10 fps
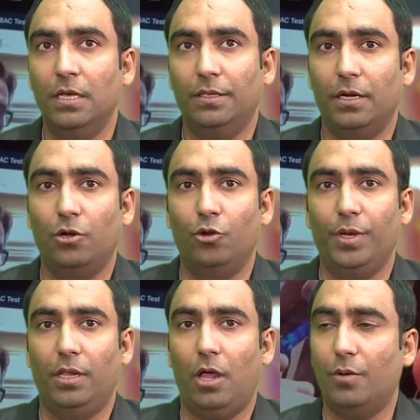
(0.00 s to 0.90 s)
there are going to
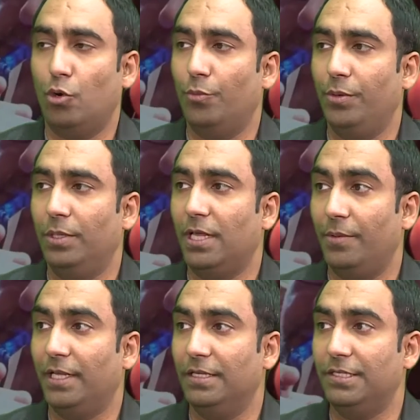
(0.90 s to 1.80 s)
be a lot more people
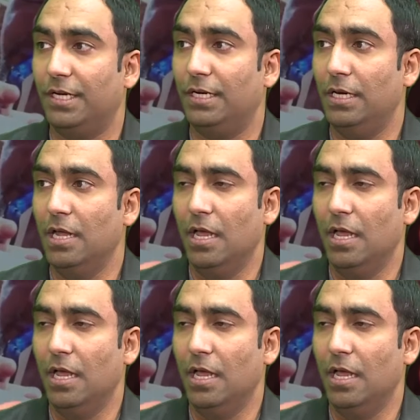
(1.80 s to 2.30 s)
coming this year.